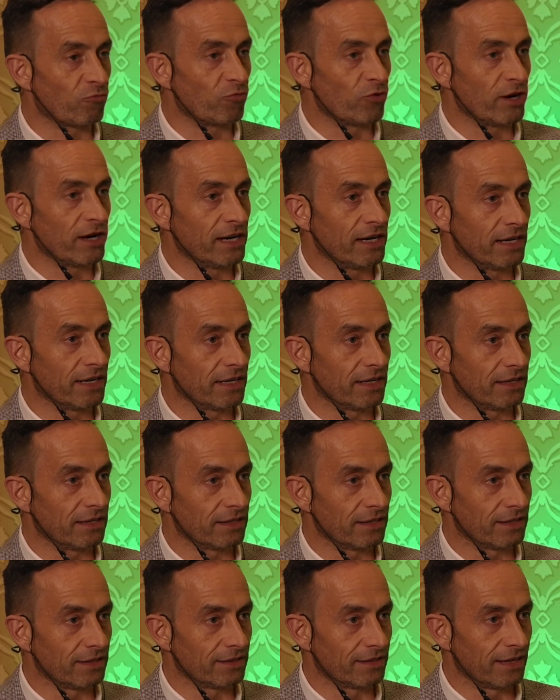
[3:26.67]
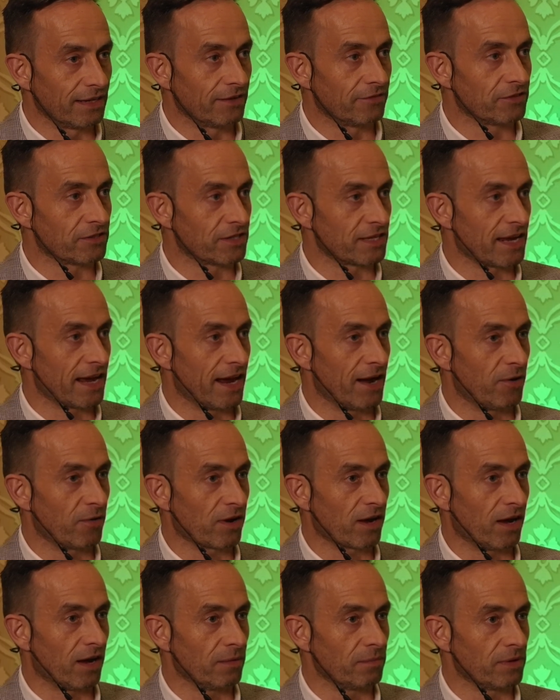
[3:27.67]
really delivers the
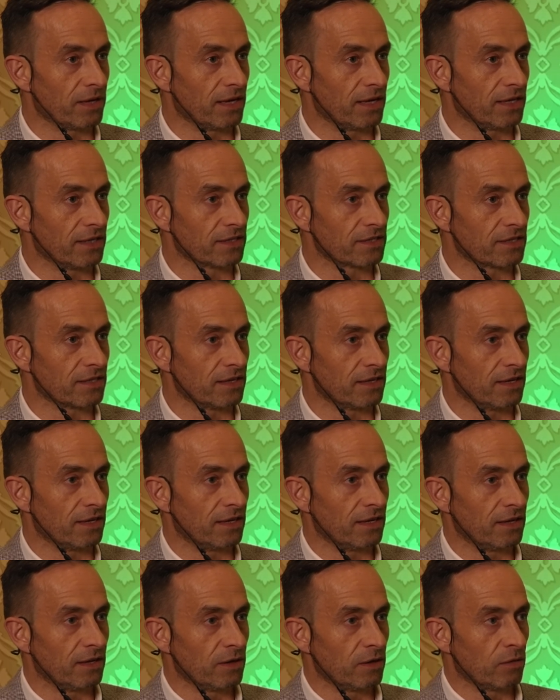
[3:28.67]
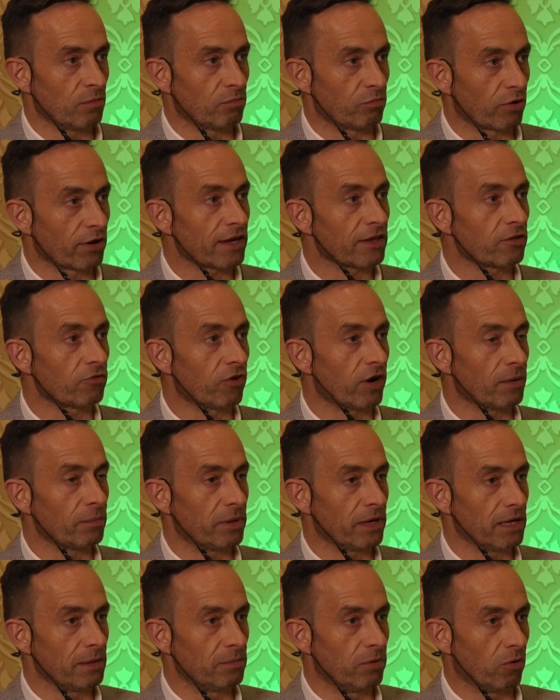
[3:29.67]
outcome is bringing the right
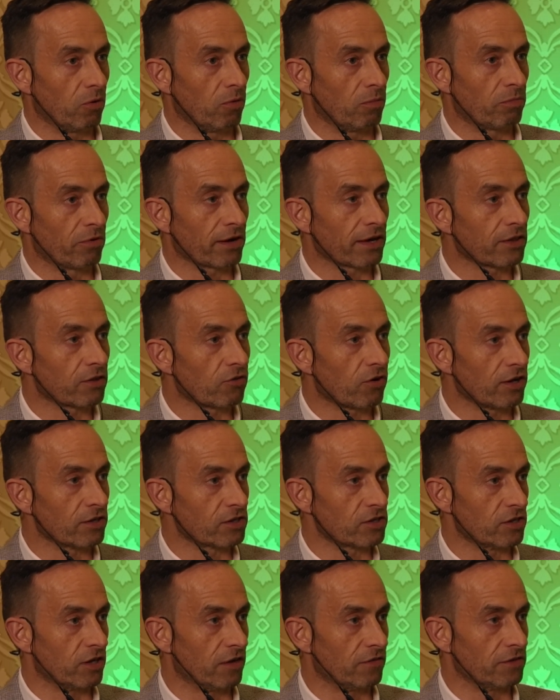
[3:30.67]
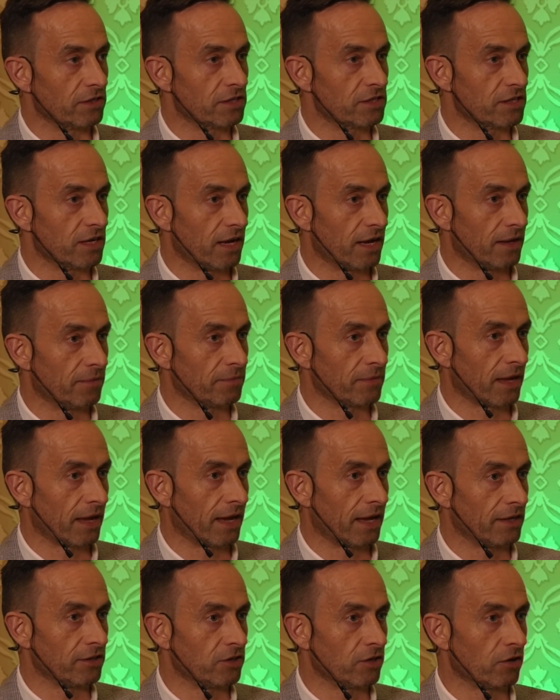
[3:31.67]
people, bringing the right service set,
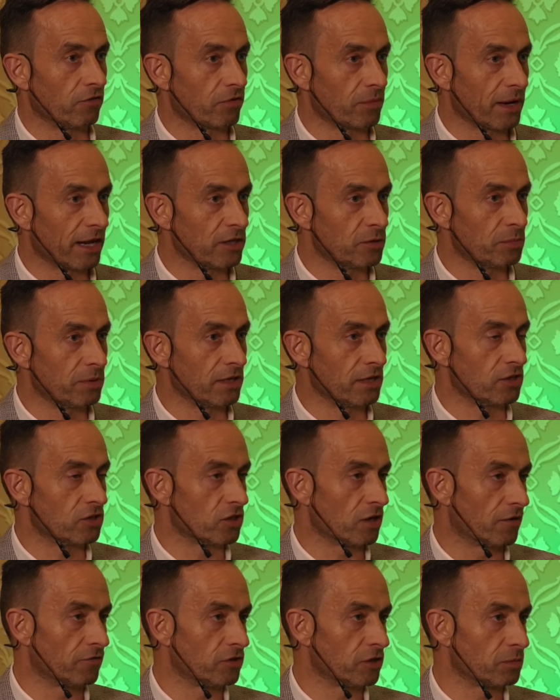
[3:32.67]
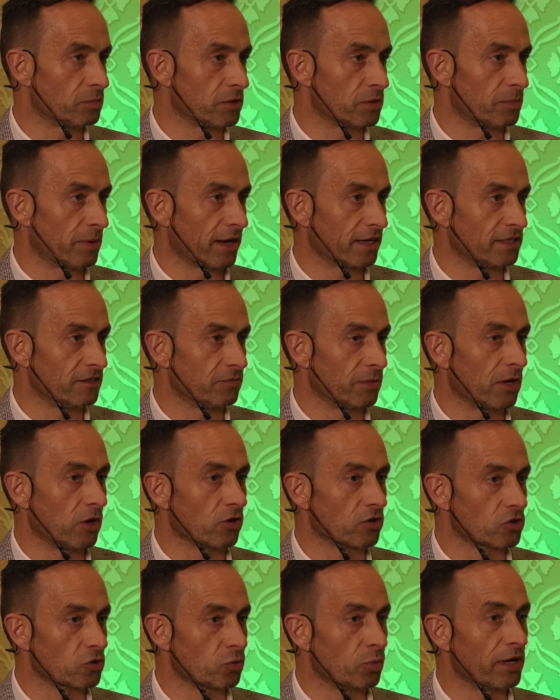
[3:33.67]
and from an HPE services perspective, we've
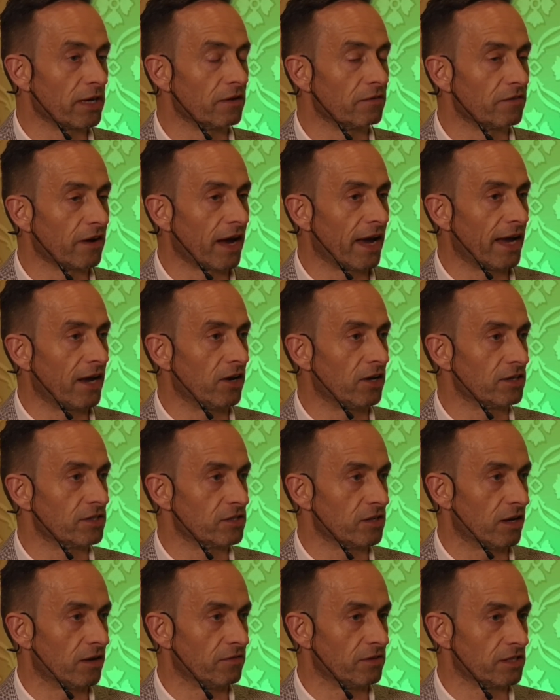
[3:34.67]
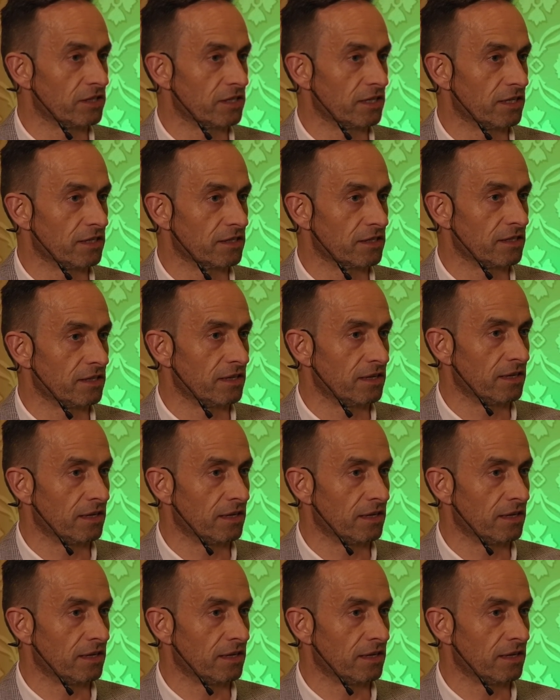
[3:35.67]
got a suite of AI services